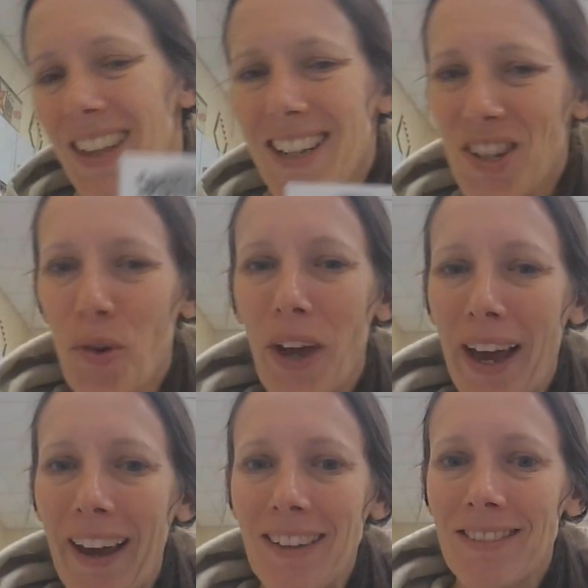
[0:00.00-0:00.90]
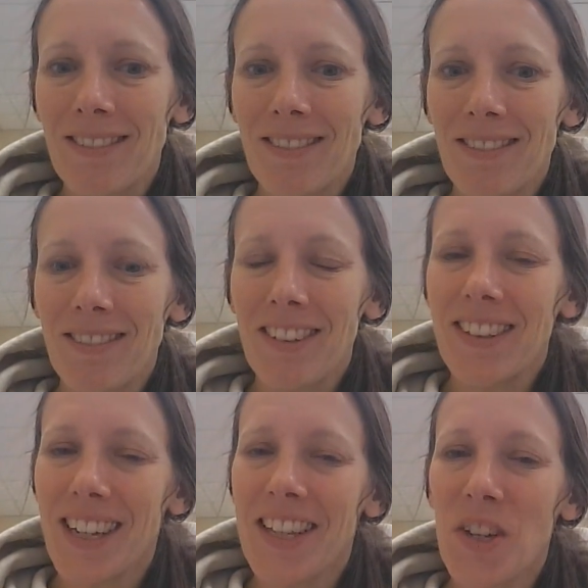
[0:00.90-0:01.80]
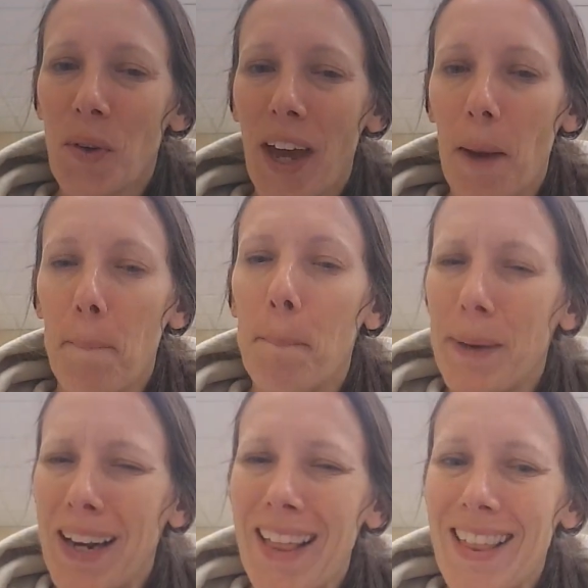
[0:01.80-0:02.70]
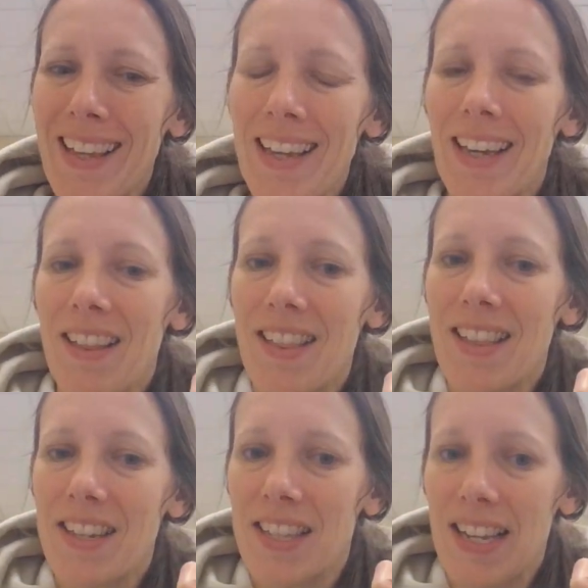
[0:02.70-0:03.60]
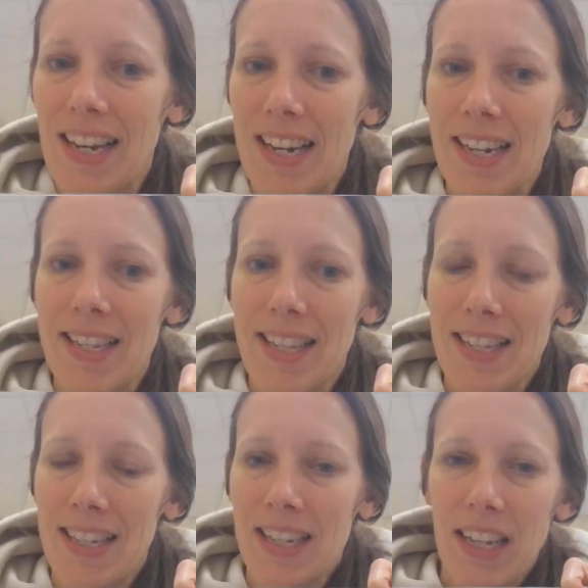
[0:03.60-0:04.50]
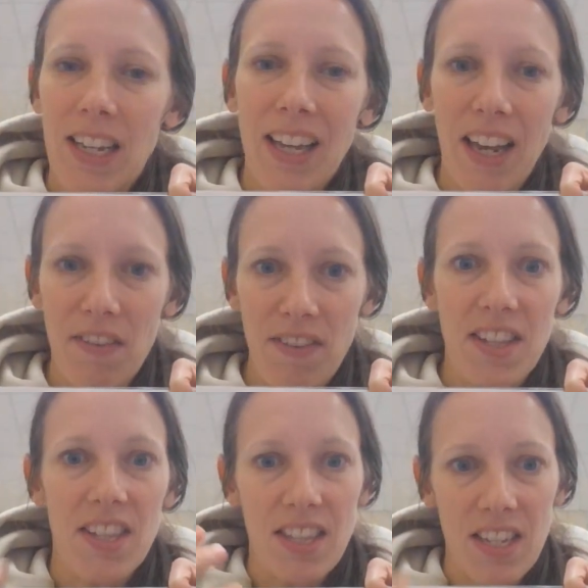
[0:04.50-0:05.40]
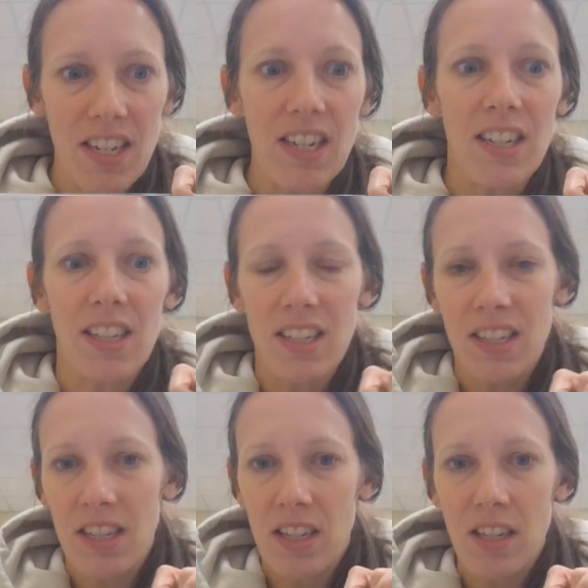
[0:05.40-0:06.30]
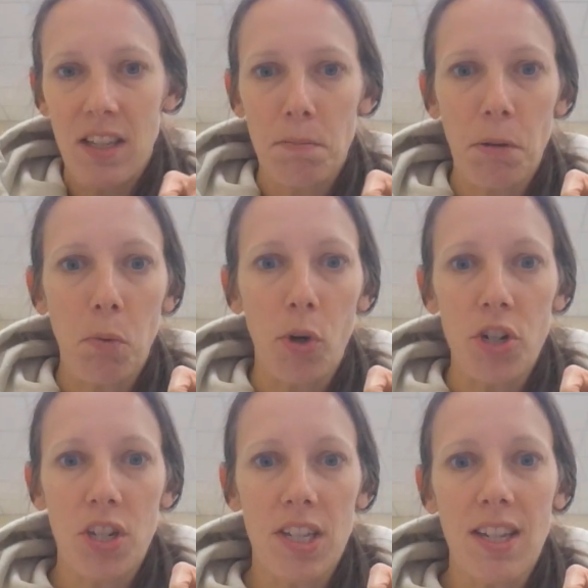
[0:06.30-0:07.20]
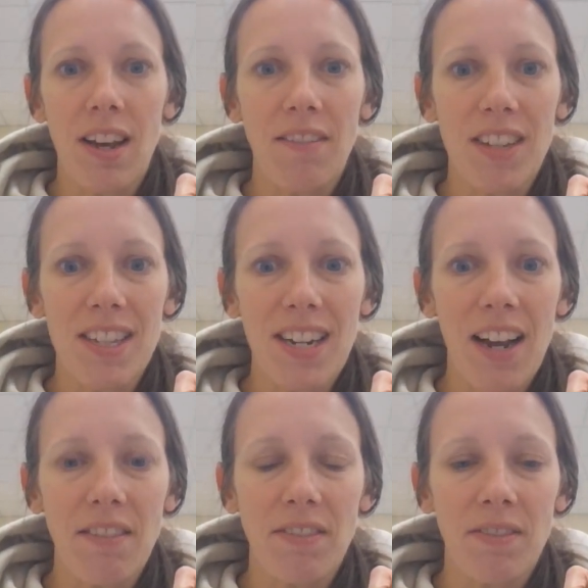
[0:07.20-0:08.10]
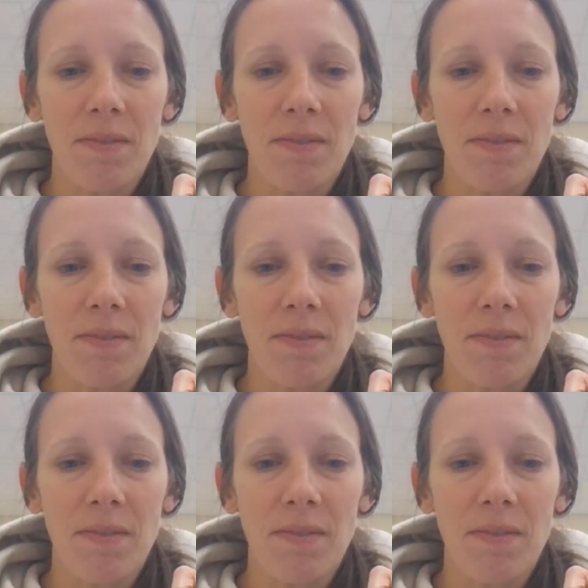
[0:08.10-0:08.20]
That's okay. That's okay. But I think this size kind of fits the proportions of the staff.